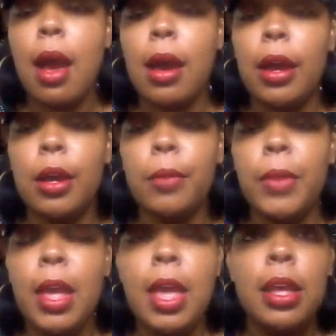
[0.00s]

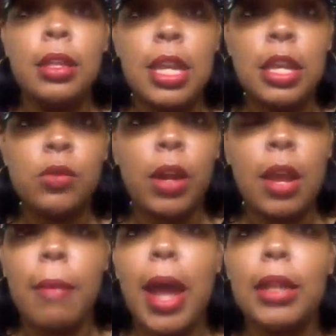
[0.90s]
Um, these were
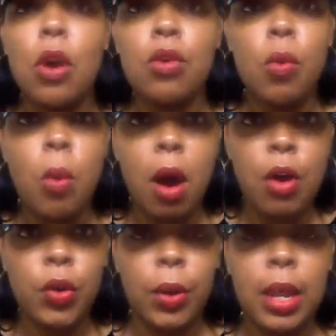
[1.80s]
in my local
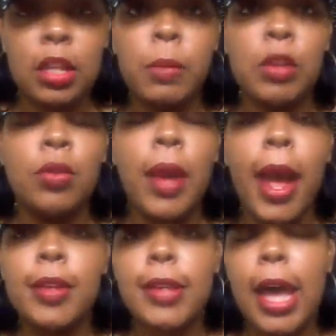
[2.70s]
Walgreens, but you
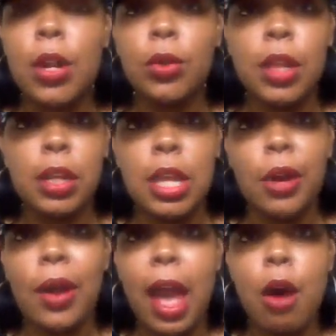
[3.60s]
guys, I don't think
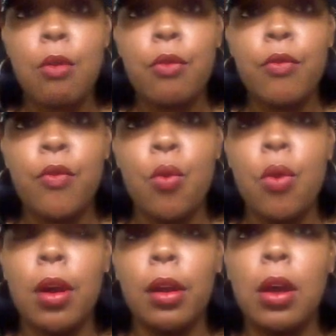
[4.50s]
they're out
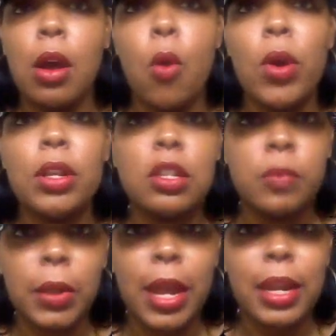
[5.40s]
for on
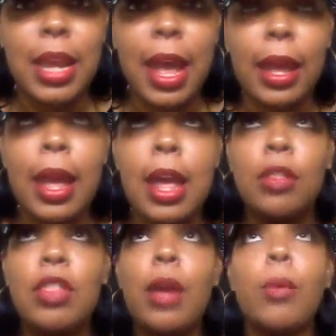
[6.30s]
display yet.
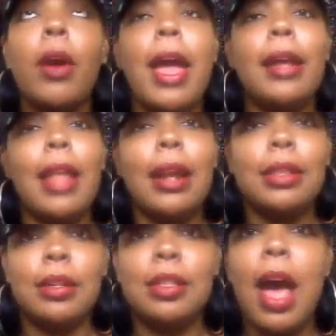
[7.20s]
They were at
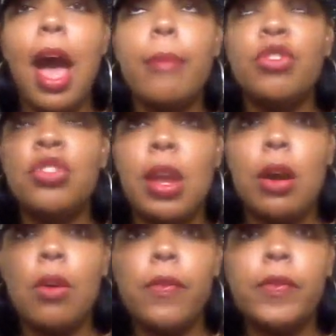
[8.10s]
like the top
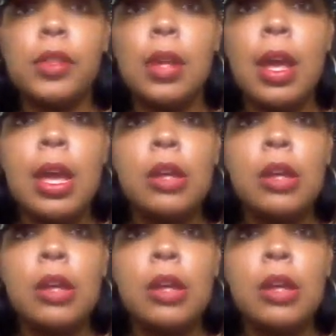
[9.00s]
shelves.